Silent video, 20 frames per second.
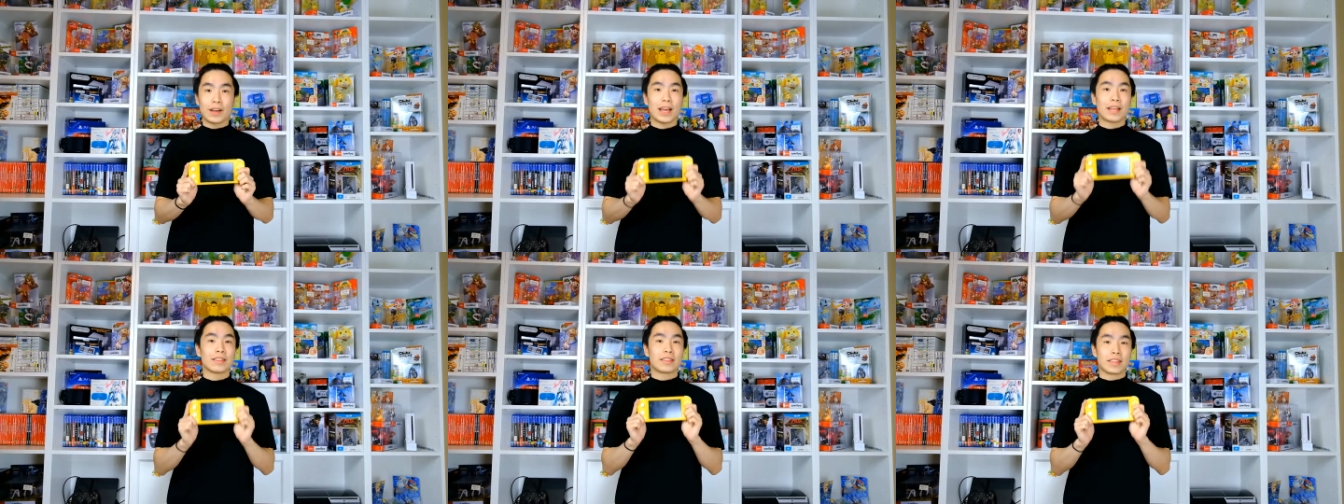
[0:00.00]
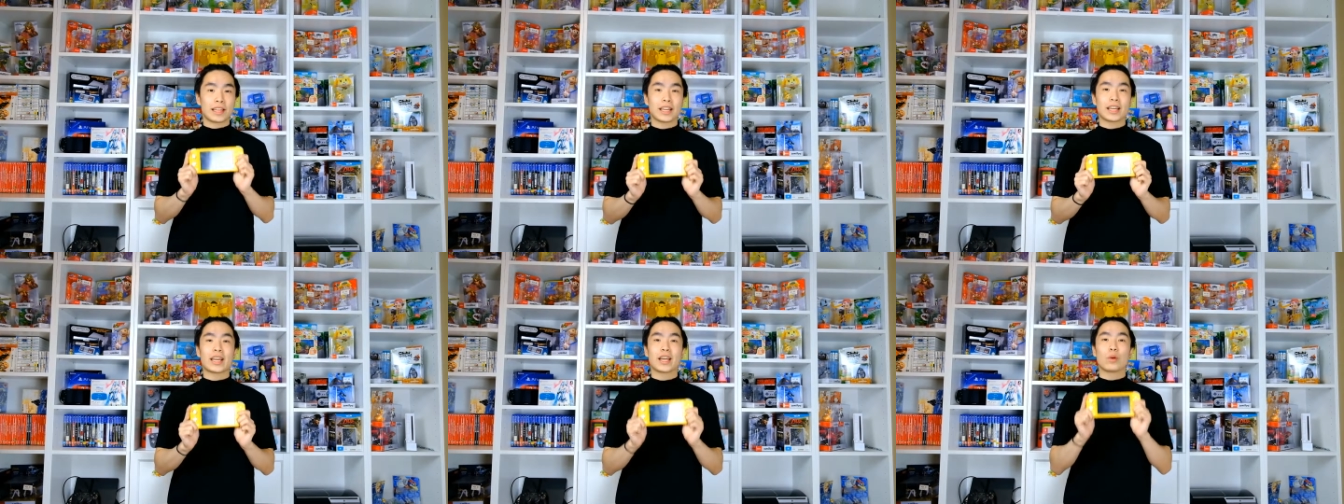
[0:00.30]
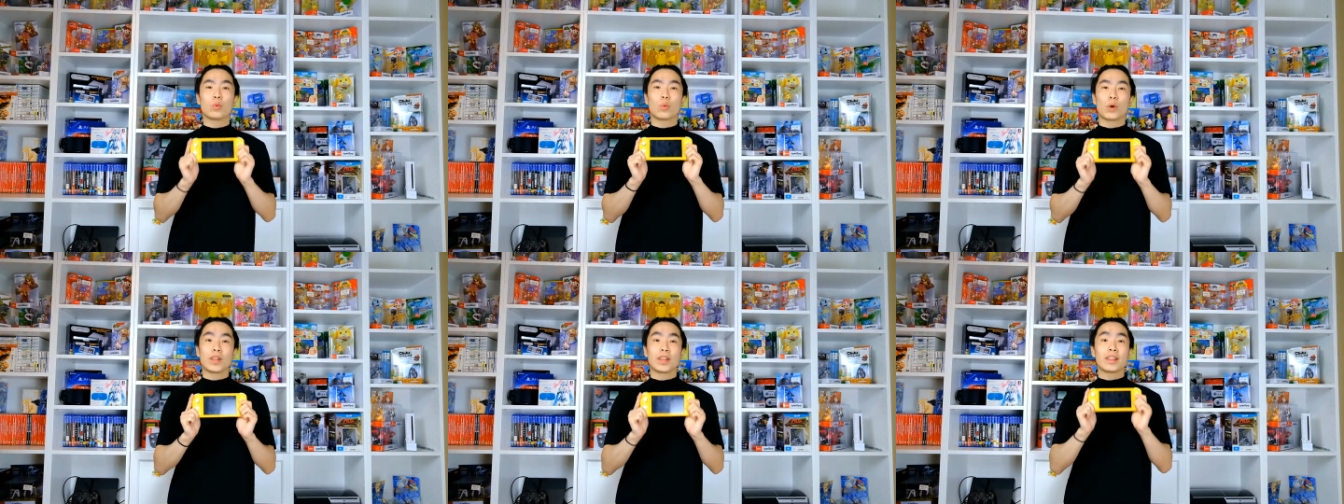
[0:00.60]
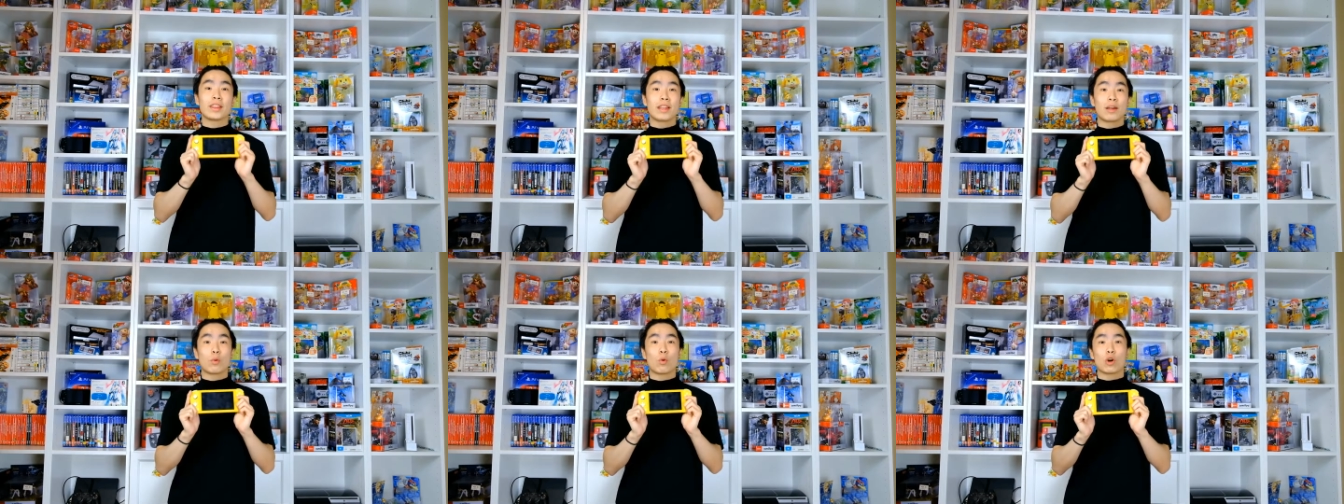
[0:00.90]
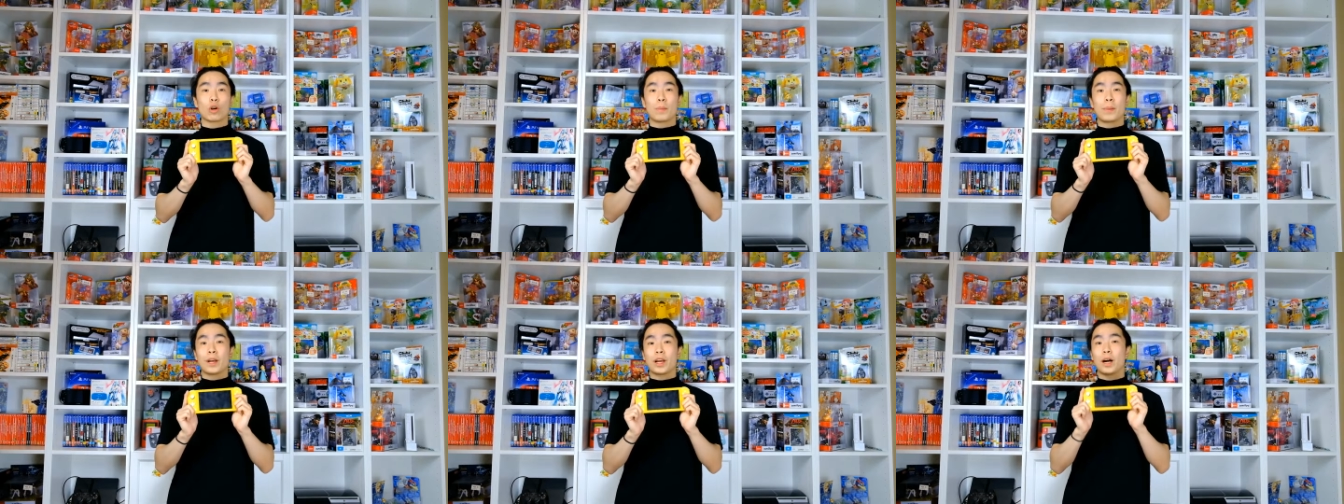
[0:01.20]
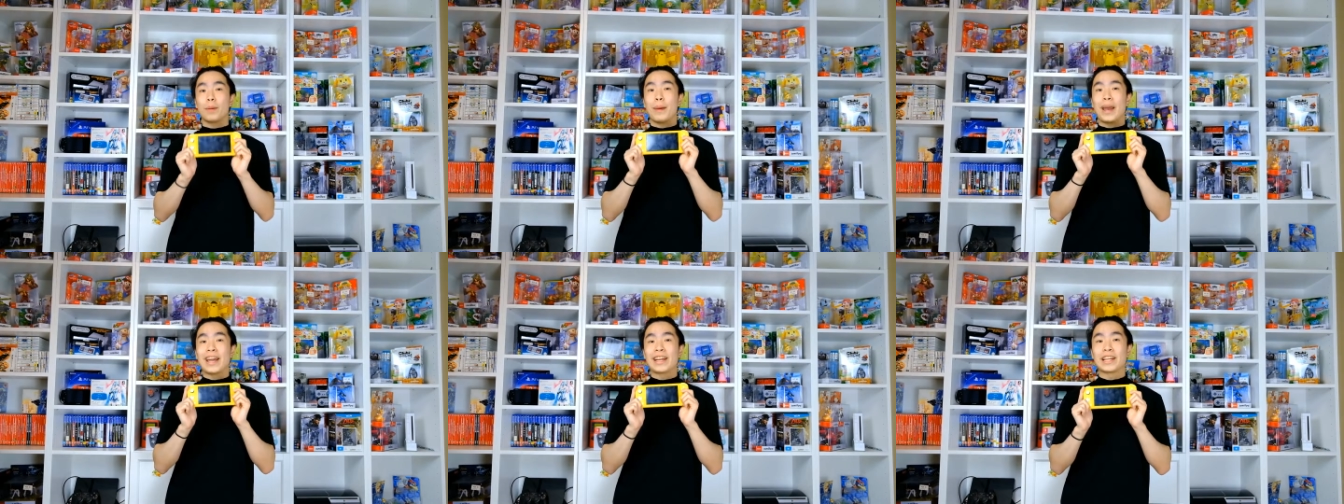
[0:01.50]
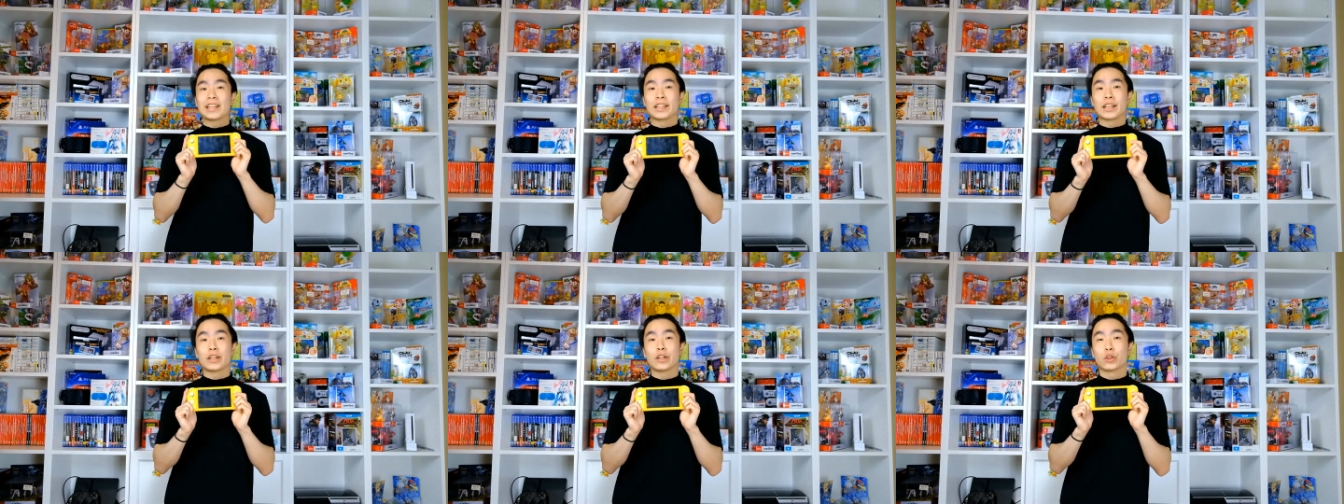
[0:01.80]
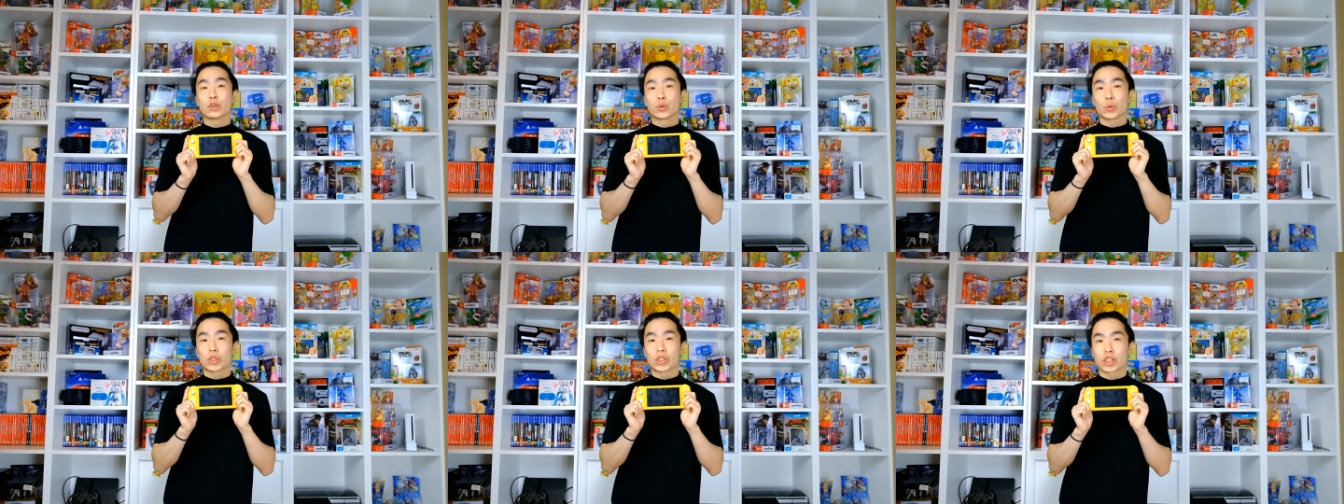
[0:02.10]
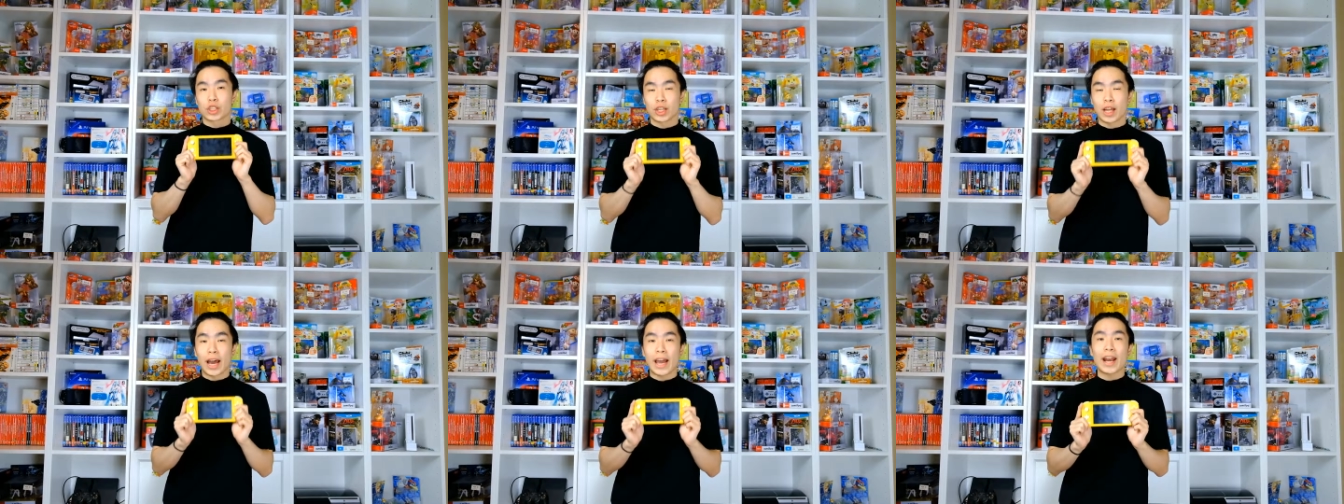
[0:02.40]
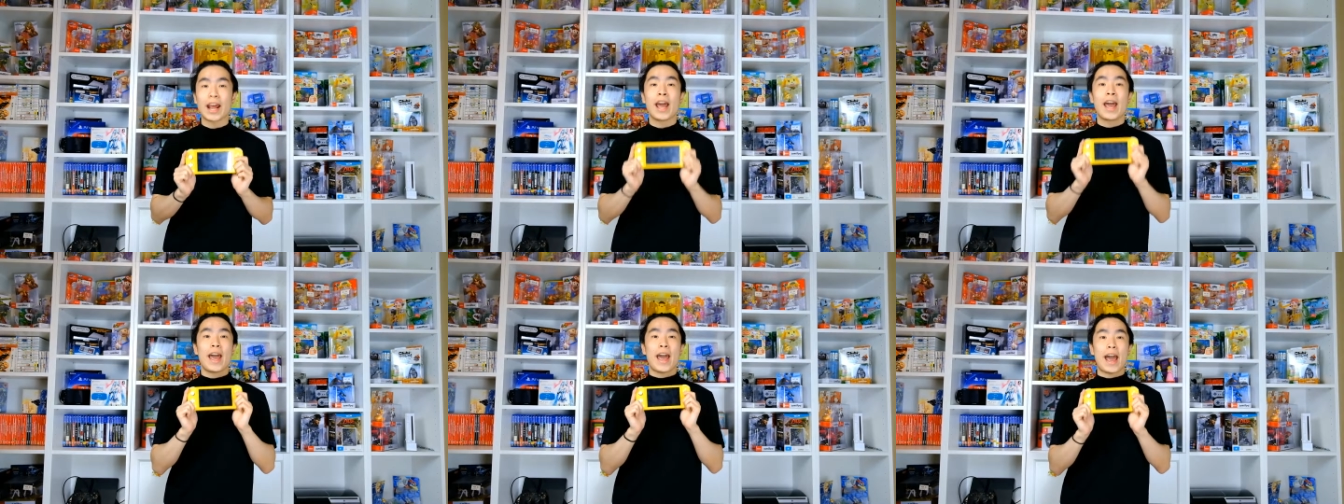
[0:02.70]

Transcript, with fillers: and thinking whether they want to pick up a Nintendo Switch Lite